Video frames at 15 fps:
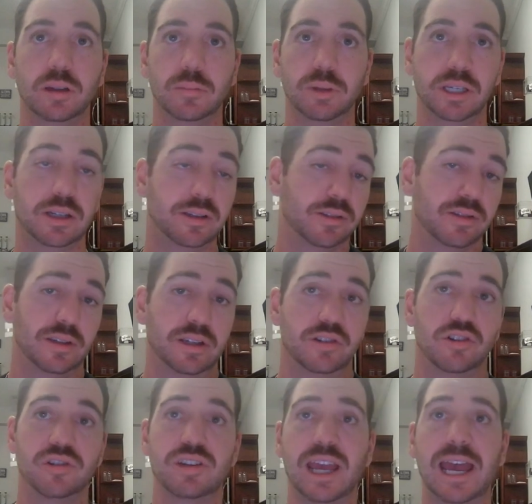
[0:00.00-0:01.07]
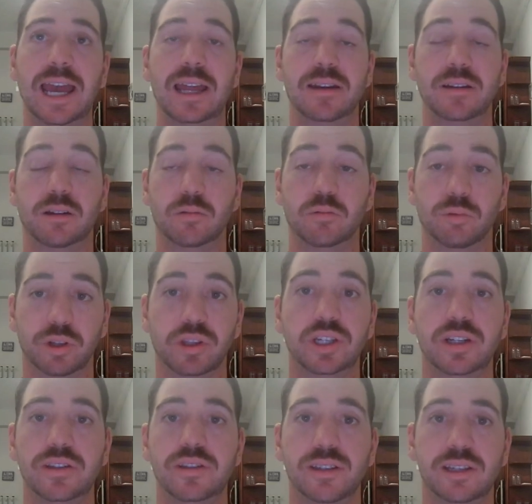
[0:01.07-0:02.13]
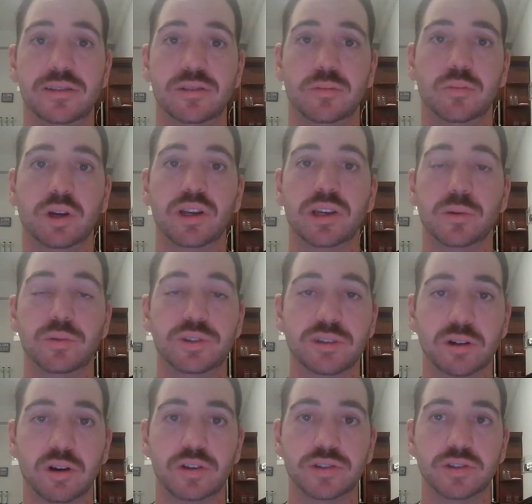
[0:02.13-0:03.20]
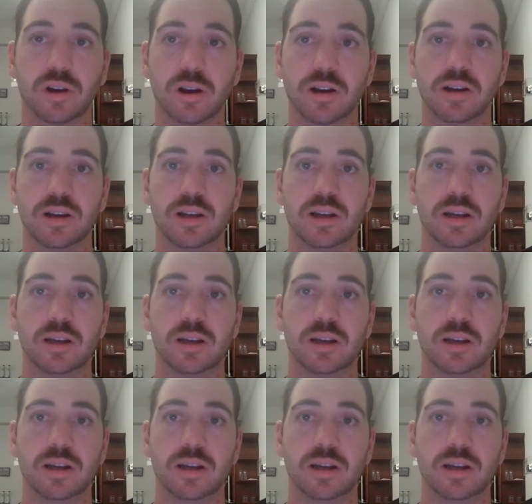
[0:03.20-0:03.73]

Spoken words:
because he just had a really good season where he was an all-star